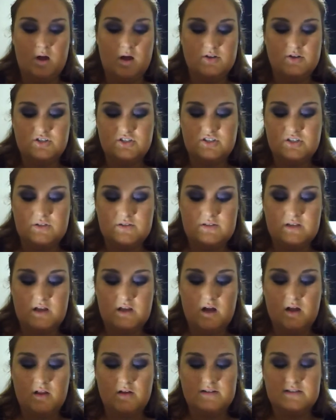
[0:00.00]
just using
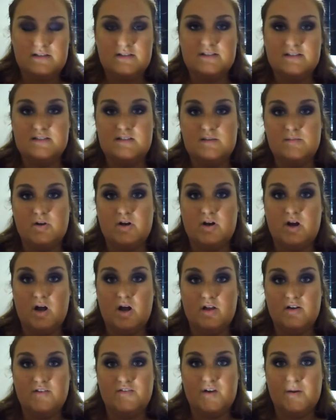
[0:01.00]
colors in a similar
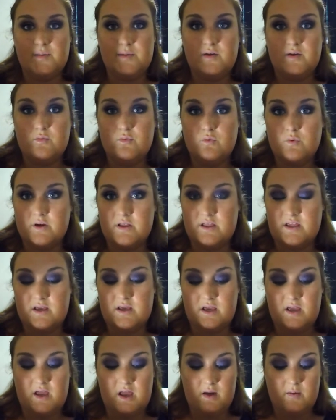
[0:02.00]
color family
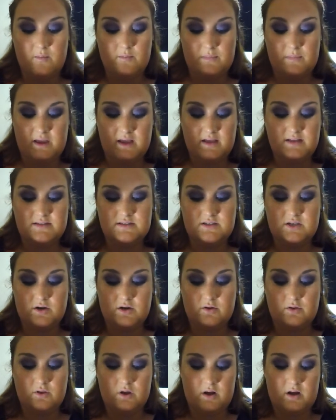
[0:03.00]
really makes
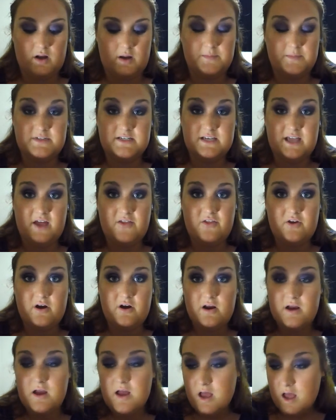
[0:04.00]
your look come
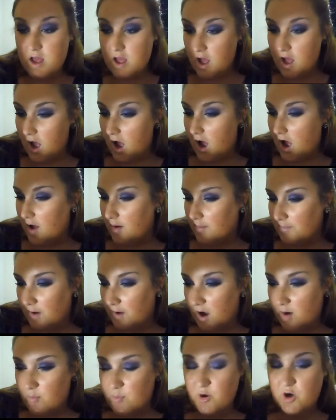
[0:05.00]
together.
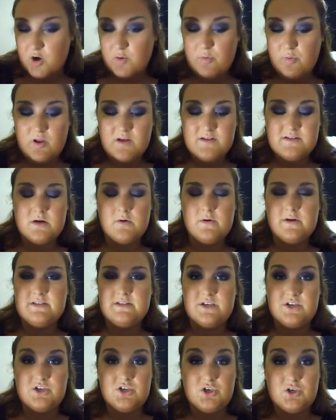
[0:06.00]
Purple is always
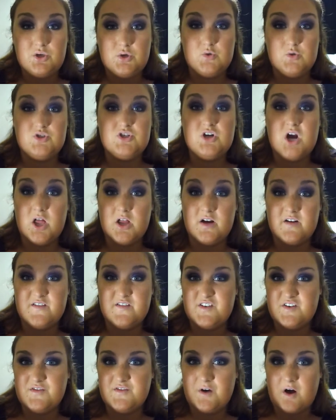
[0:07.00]
a huge color
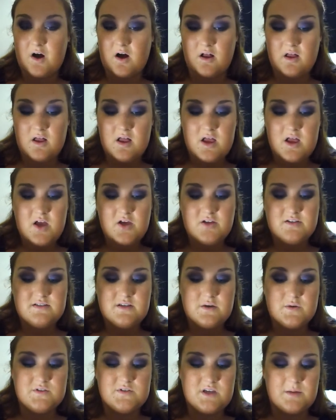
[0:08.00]
for fall.
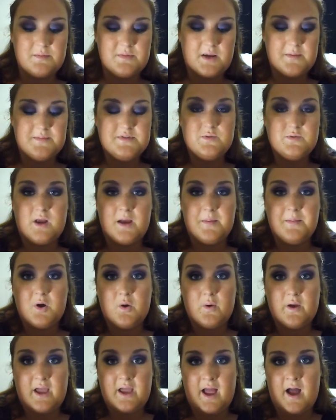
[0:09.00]
So sometimes when I'm
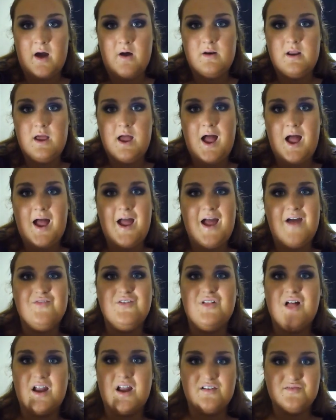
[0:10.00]
going out, I have a
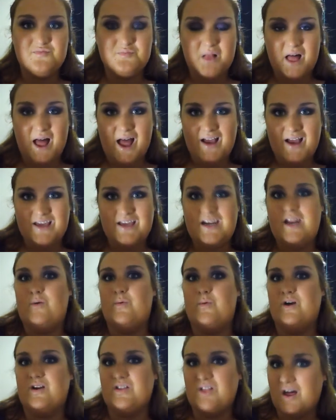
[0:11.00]
lot of black and I
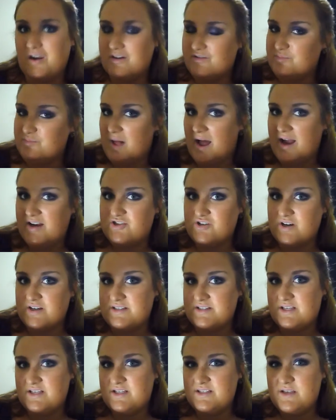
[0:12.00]
wear a lot of black
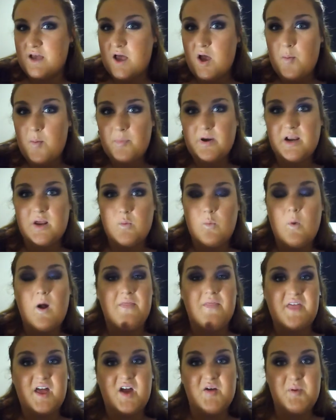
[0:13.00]
dresses, but I
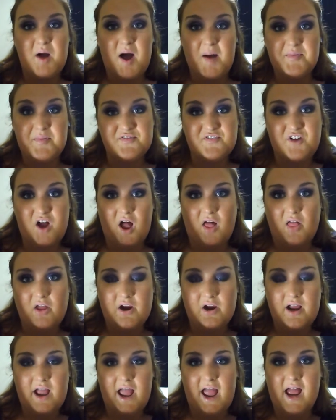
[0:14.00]
want that pop of
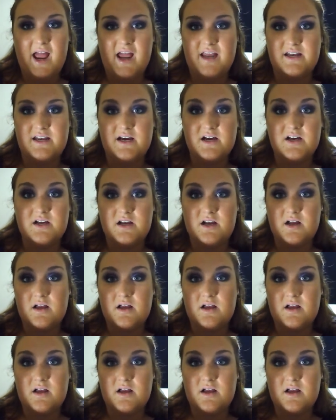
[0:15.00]
color, and a